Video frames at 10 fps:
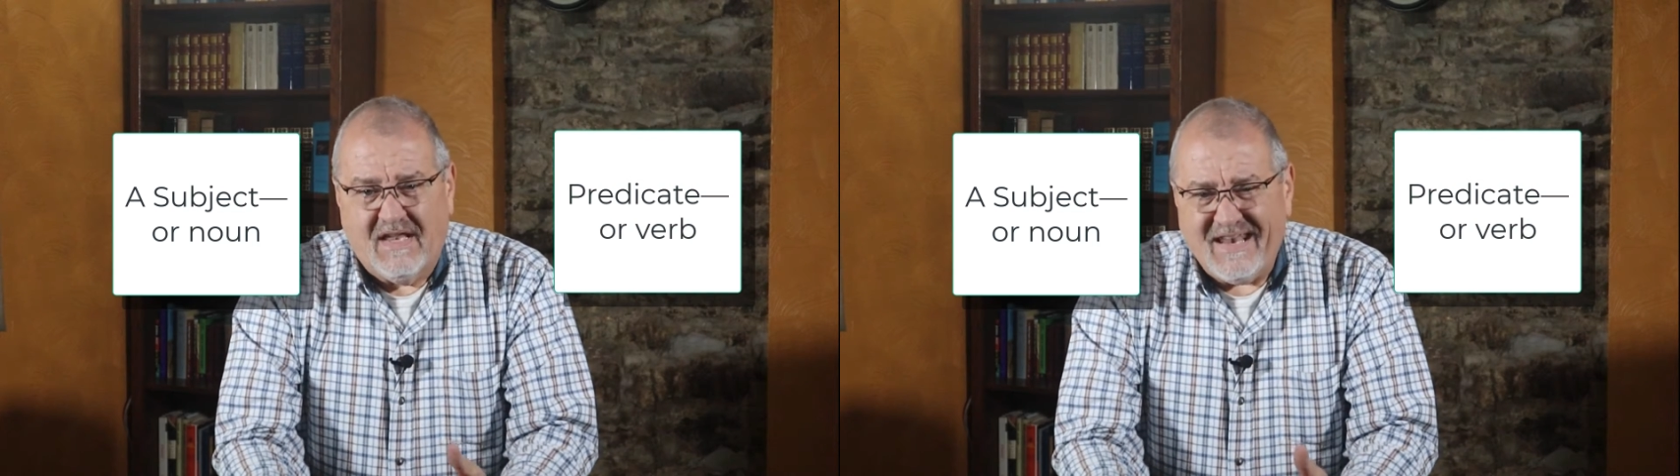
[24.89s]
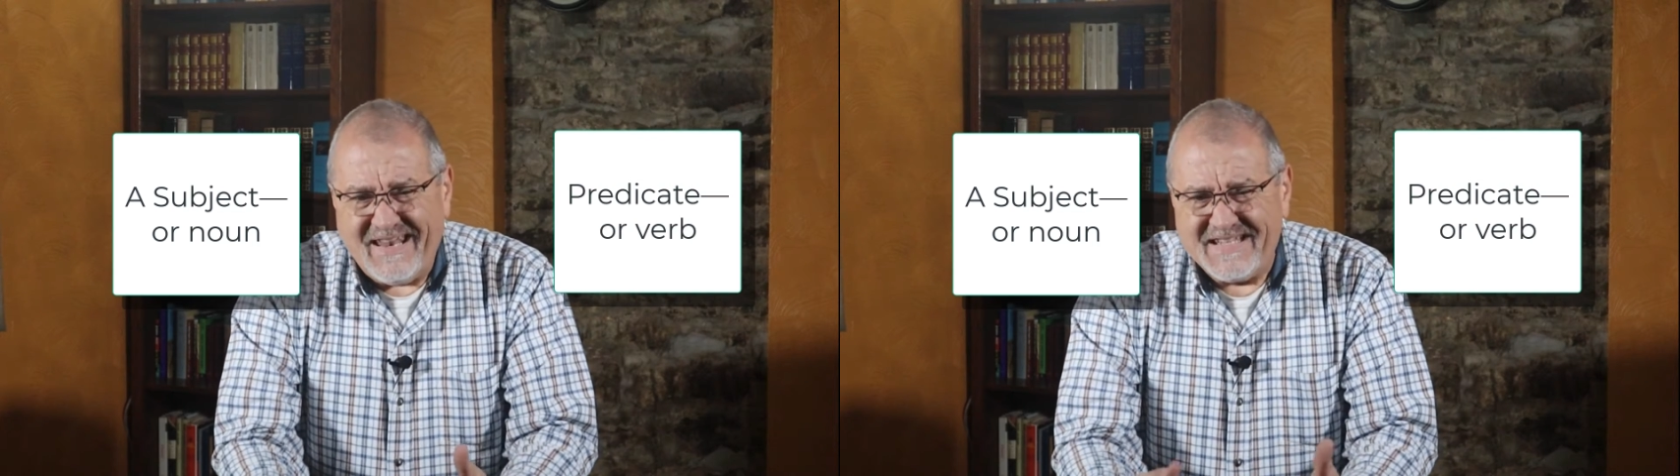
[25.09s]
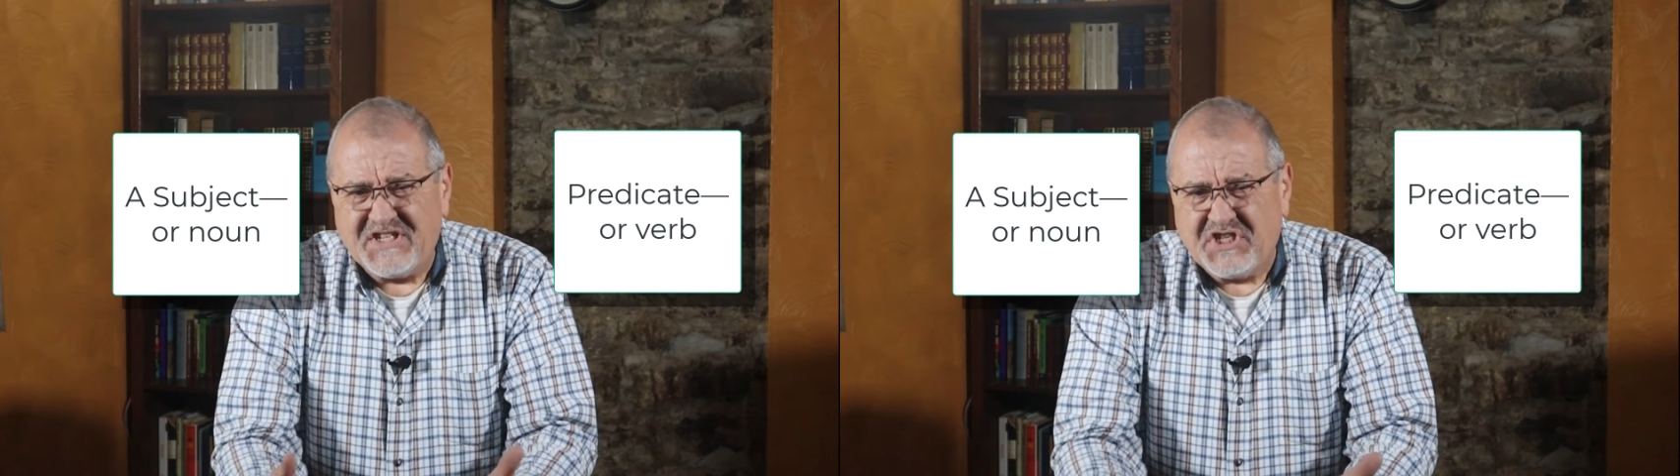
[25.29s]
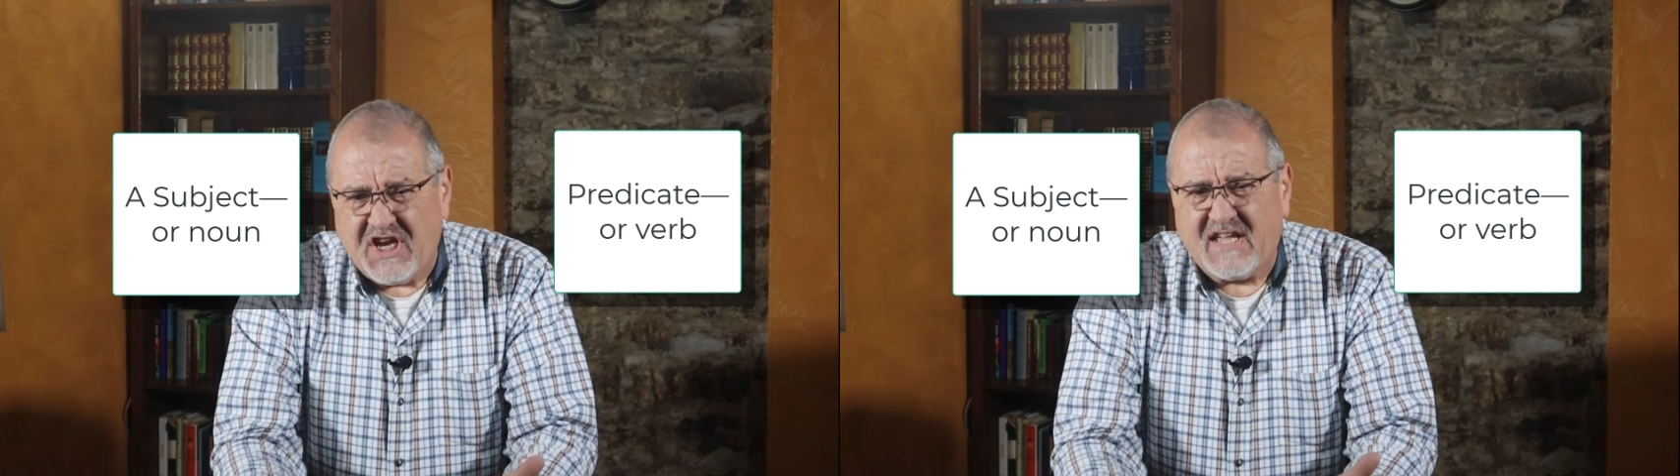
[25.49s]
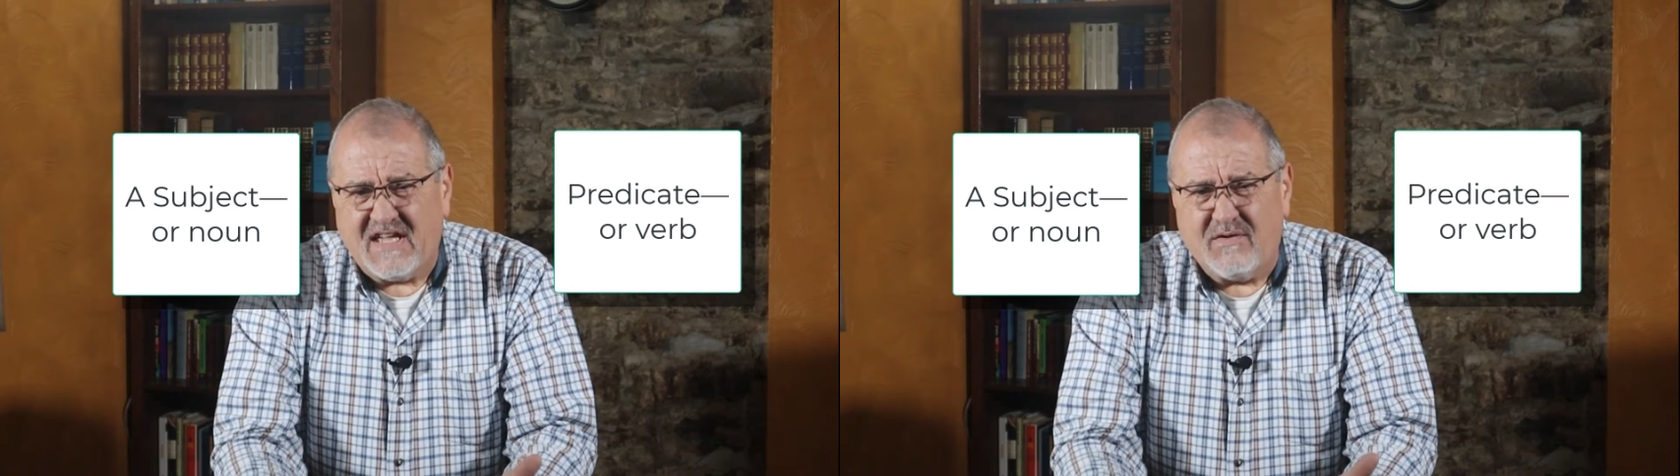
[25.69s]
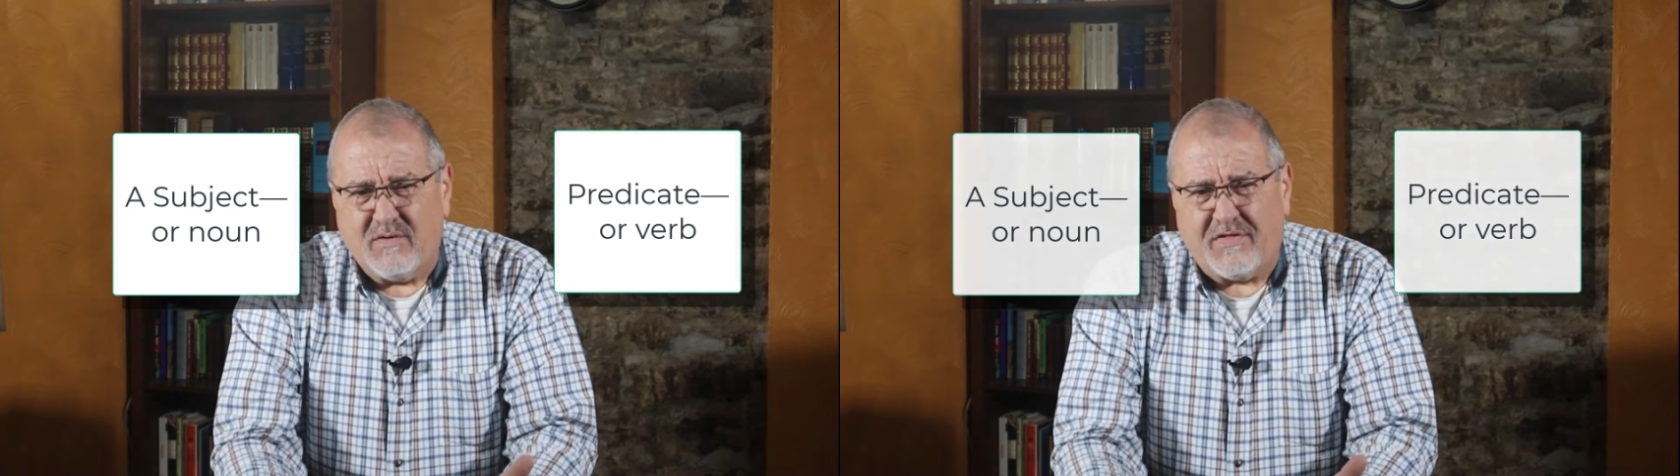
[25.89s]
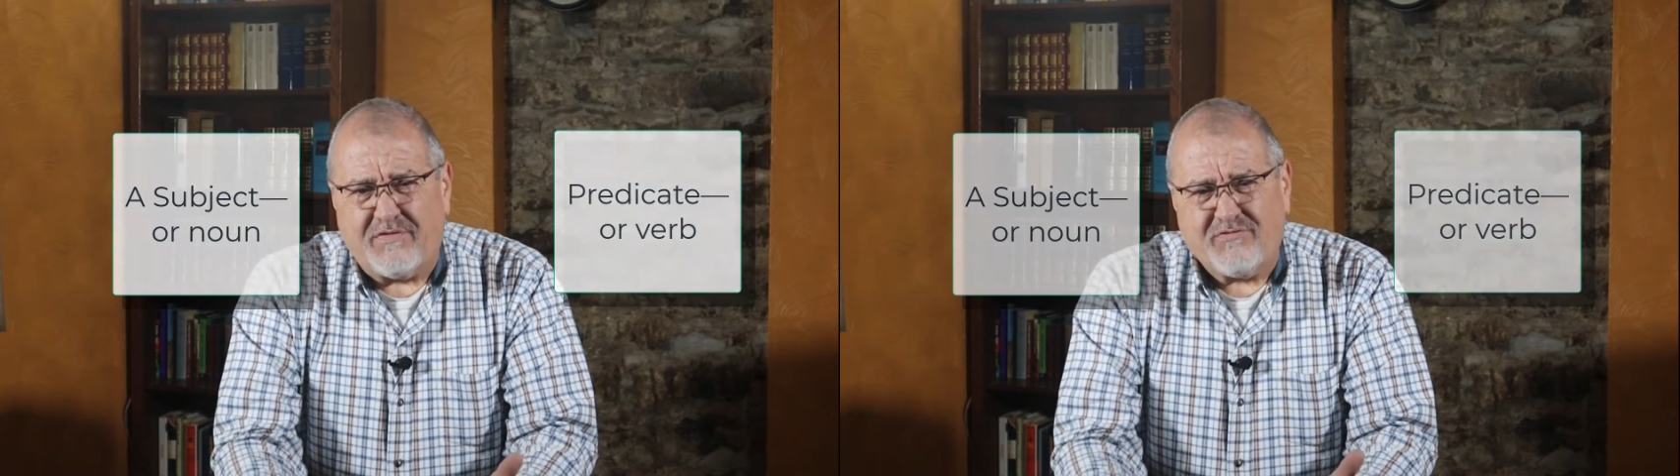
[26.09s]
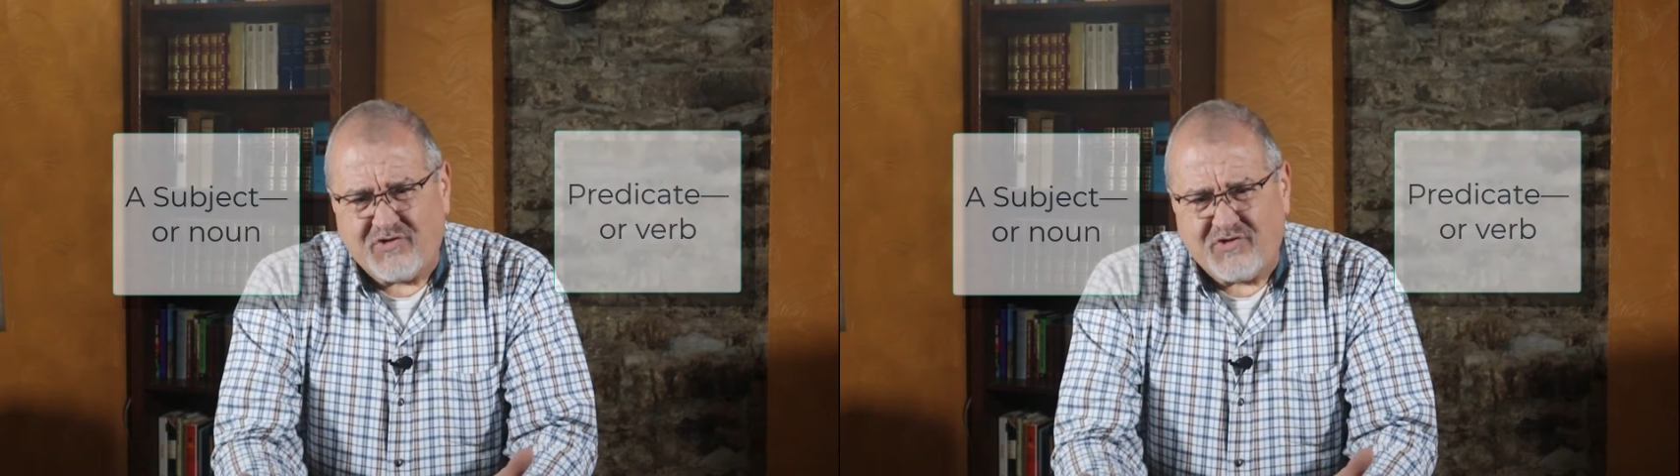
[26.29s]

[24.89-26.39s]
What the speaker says: Now let's check in with